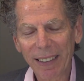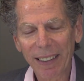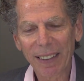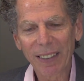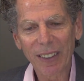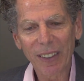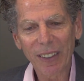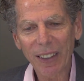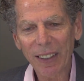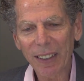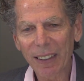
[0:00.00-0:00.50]

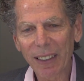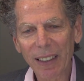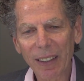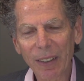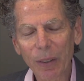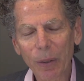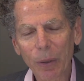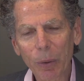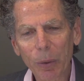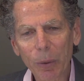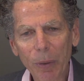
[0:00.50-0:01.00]
It's just
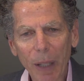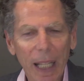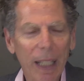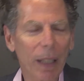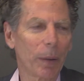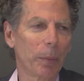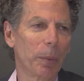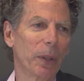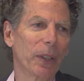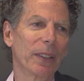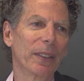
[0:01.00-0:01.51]

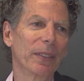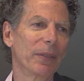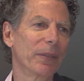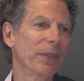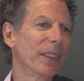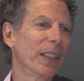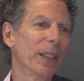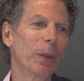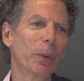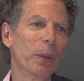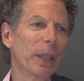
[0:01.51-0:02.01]
incredible
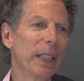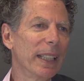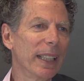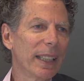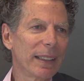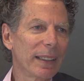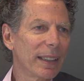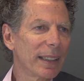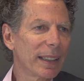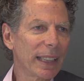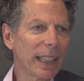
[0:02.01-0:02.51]
that we
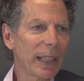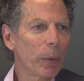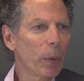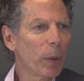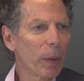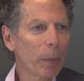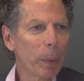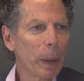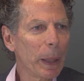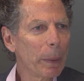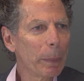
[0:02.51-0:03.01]
get to sit
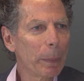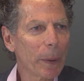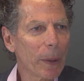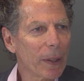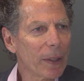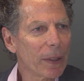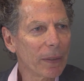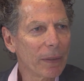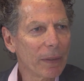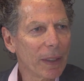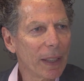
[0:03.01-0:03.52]
with
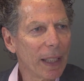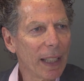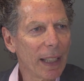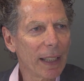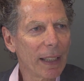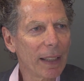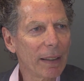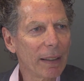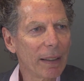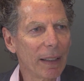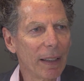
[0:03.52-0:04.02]
people
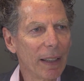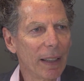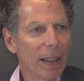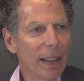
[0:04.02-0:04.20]
and